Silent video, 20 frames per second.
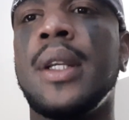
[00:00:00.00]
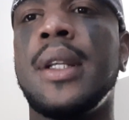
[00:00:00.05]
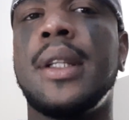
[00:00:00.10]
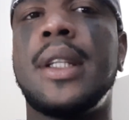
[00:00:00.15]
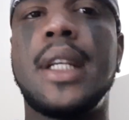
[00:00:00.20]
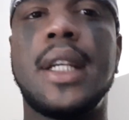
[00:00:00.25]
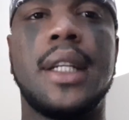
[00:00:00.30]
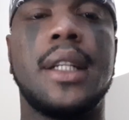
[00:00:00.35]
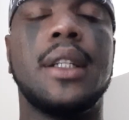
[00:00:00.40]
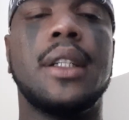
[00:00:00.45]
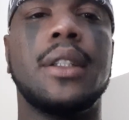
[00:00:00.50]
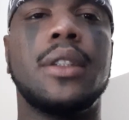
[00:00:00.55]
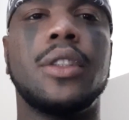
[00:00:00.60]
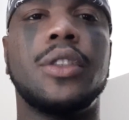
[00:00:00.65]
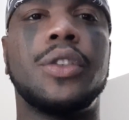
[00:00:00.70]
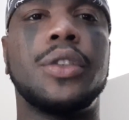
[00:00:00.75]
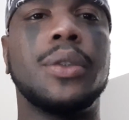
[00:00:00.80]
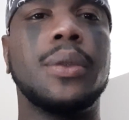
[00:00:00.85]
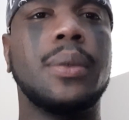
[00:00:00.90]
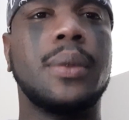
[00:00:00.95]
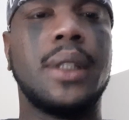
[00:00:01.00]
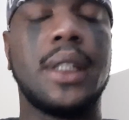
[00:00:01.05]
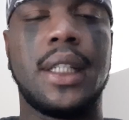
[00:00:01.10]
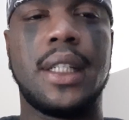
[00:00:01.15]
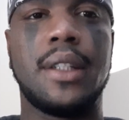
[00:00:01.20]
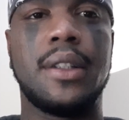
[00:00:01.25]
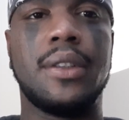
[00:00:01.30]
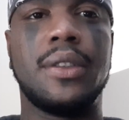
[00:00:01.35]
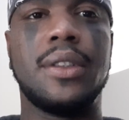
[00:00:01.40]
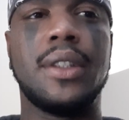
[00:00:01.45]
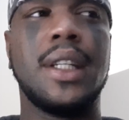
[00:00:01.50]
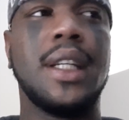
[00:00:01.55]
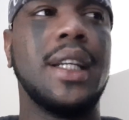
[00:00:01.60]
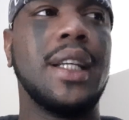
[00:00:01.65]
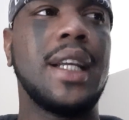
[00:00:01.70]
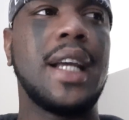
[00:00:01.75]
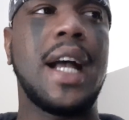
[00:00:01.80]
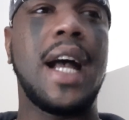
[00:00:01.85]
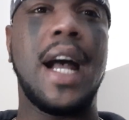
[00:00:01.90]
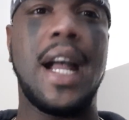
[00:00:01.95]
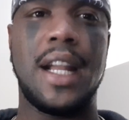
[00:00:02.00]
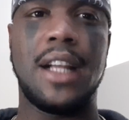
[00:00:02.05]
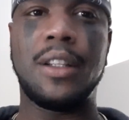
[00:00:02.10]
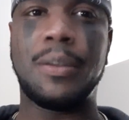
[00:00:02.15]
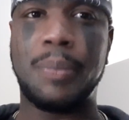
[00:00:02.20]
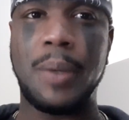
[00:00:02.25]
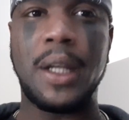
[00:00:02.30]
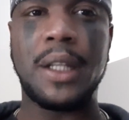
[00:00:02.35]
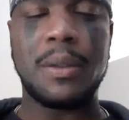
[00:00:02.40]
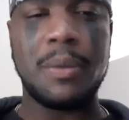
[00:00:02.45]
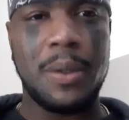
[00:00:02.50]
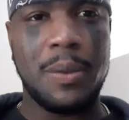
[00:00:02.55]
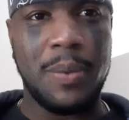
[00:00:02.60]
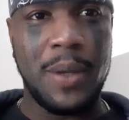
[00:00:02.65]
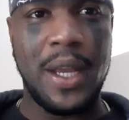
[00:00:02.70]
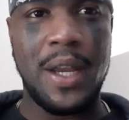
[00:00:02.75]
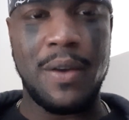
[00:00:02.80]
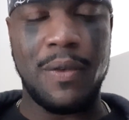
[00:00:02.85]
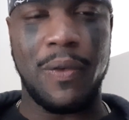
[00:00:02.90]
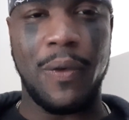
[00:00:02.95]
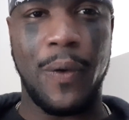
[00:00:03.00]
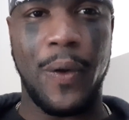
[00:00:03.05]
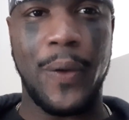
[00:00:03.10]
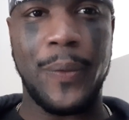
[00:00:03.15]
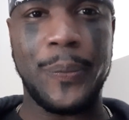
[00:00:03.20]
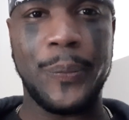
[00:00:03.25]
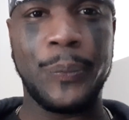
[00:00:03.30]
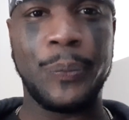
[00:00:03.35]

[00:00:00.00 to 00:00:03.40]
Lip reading: then the truth is I expect to be paid for it.